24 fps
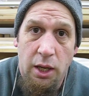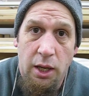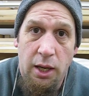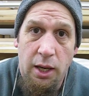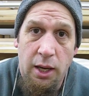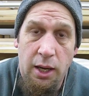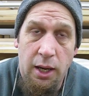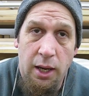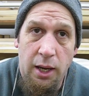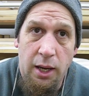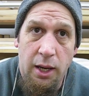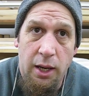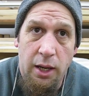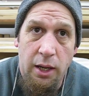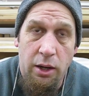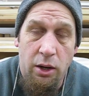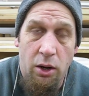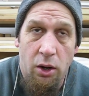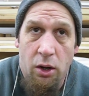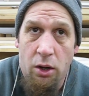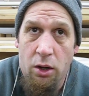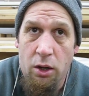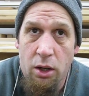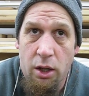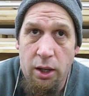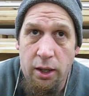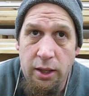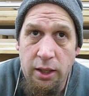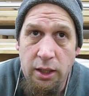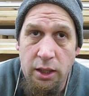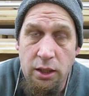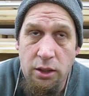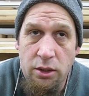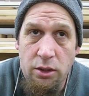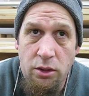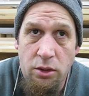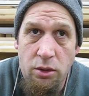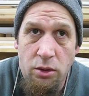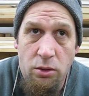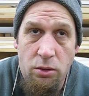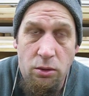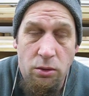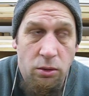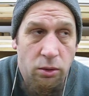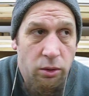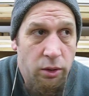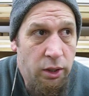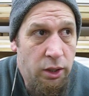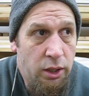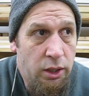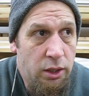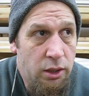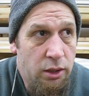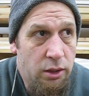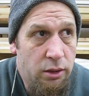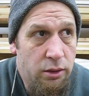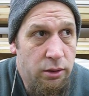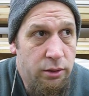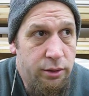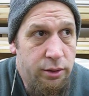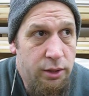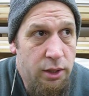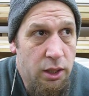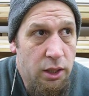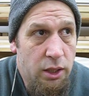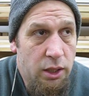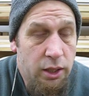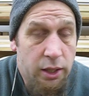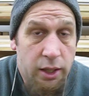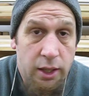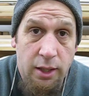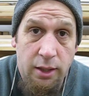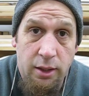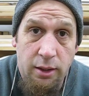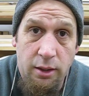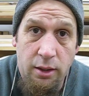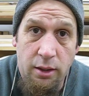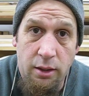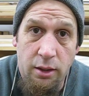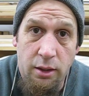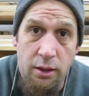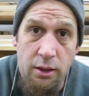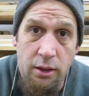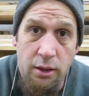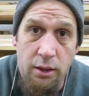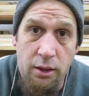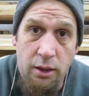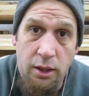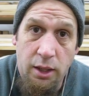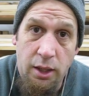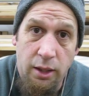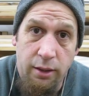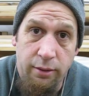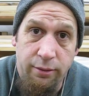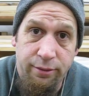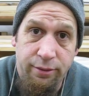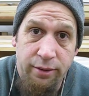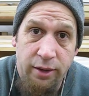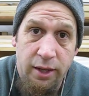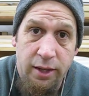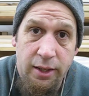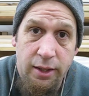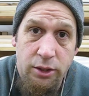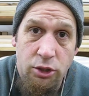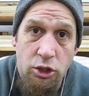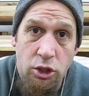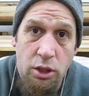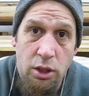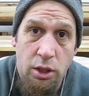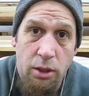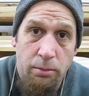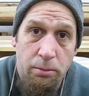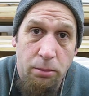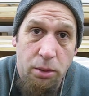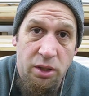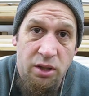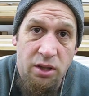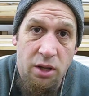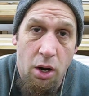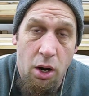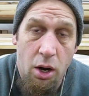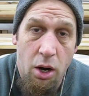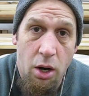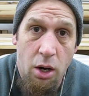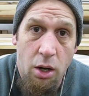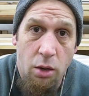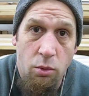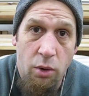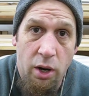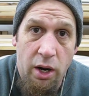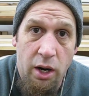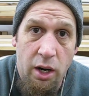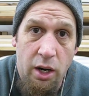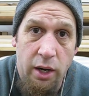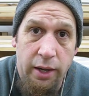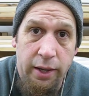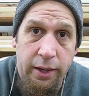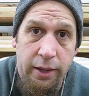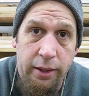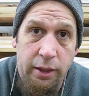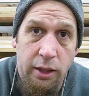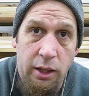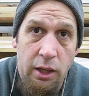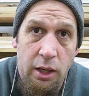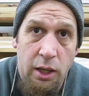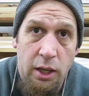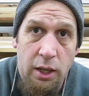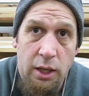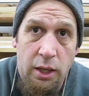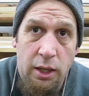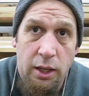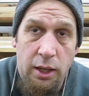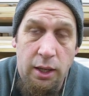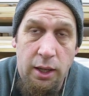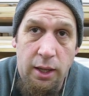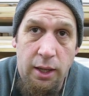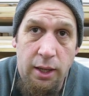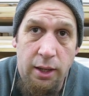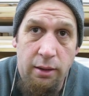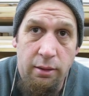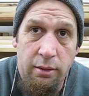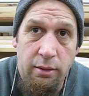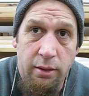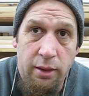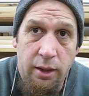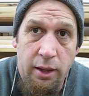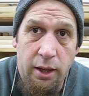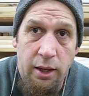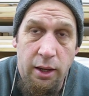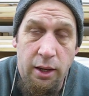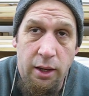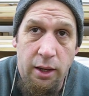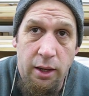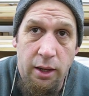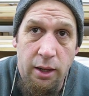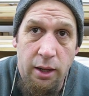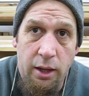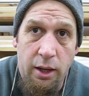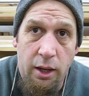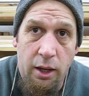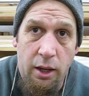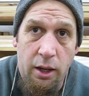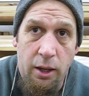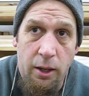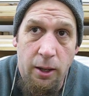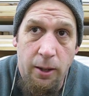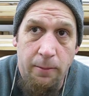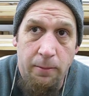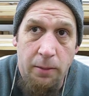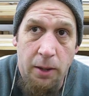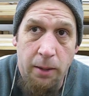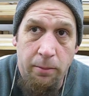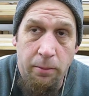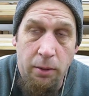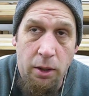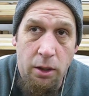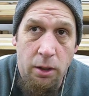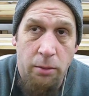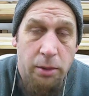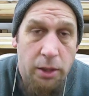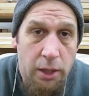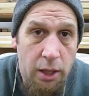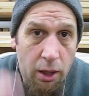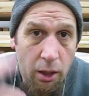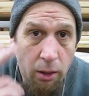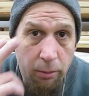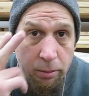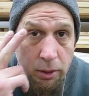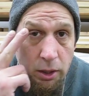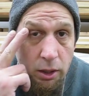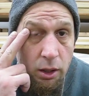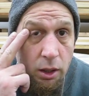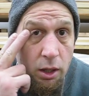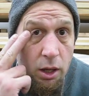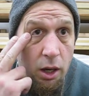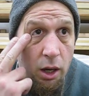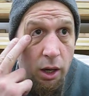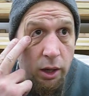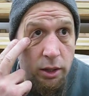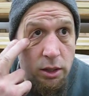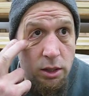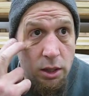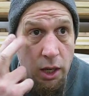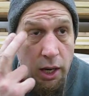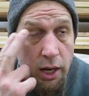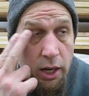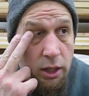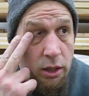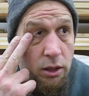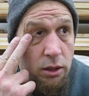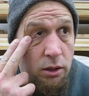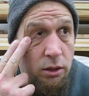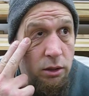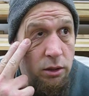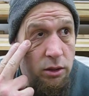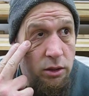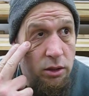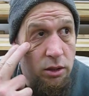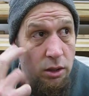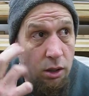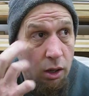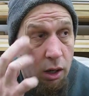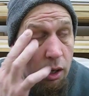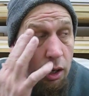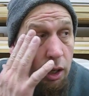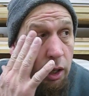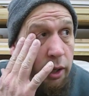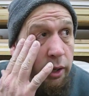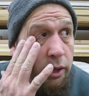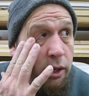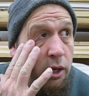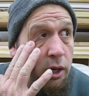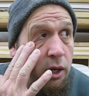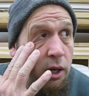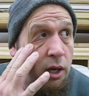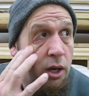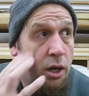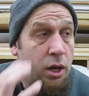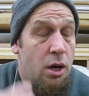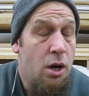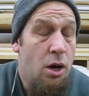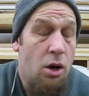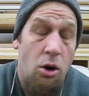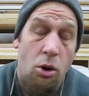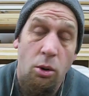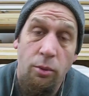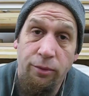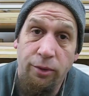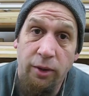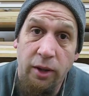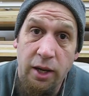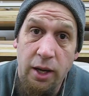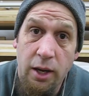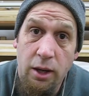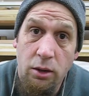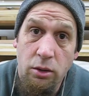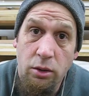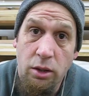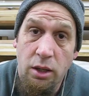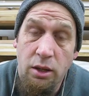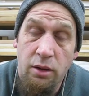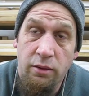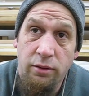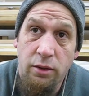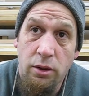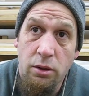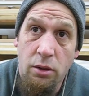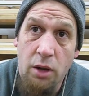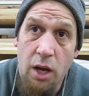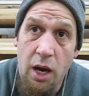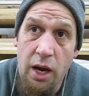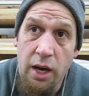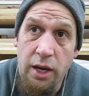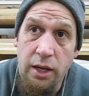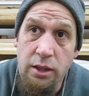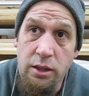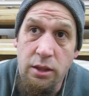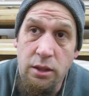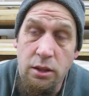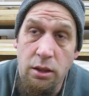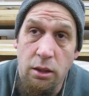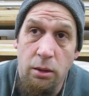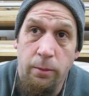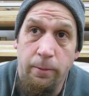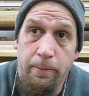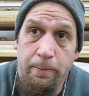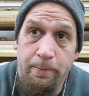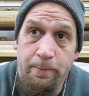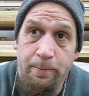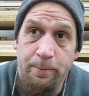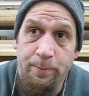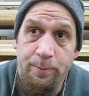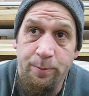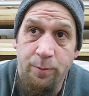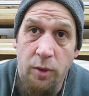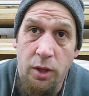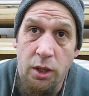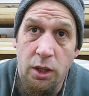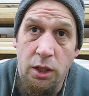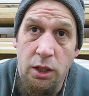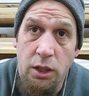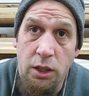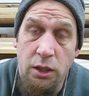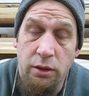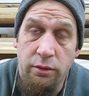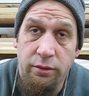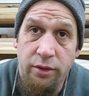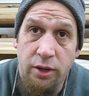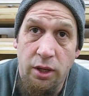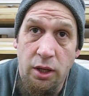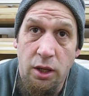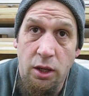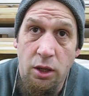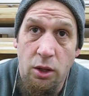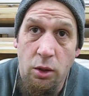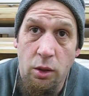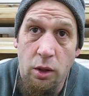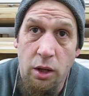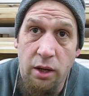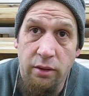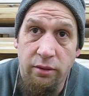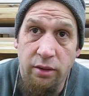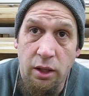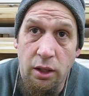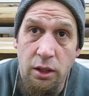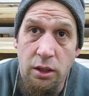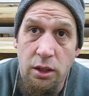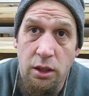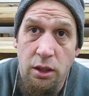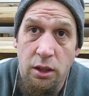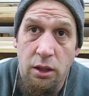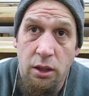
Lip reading: and all I need to do is get it finished, put the hardware in, and then I'm going to be helping a contractor install it. Hopefully I'll give you guys some video of it